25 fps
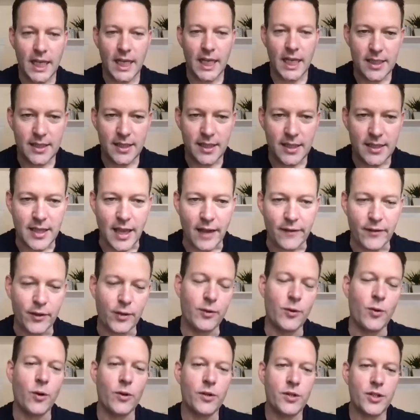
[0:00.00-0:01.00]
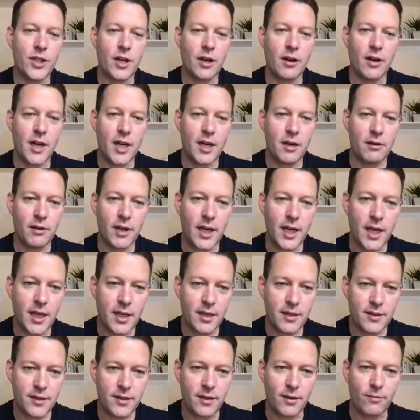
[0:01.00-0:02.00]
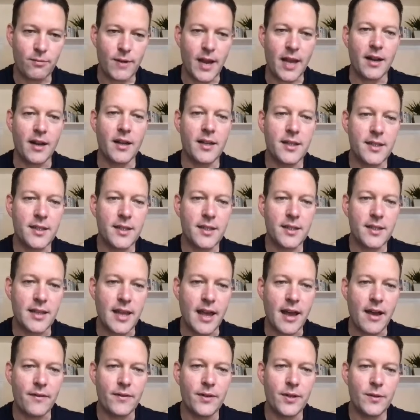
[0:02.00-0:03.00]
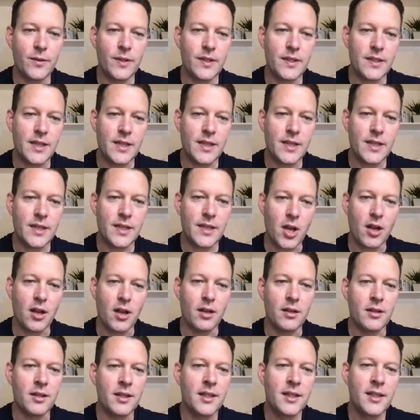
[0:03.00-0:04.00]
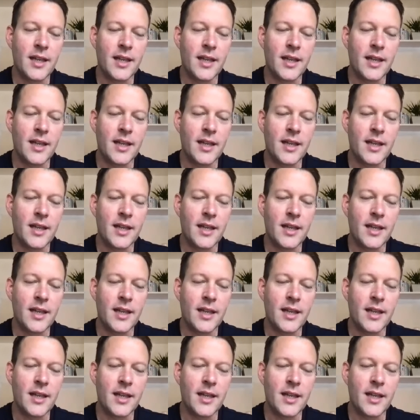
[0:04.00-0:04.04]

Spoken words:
East 6th Avenue, North Cherry Creek, so right on 6th Avenue in St. Paul.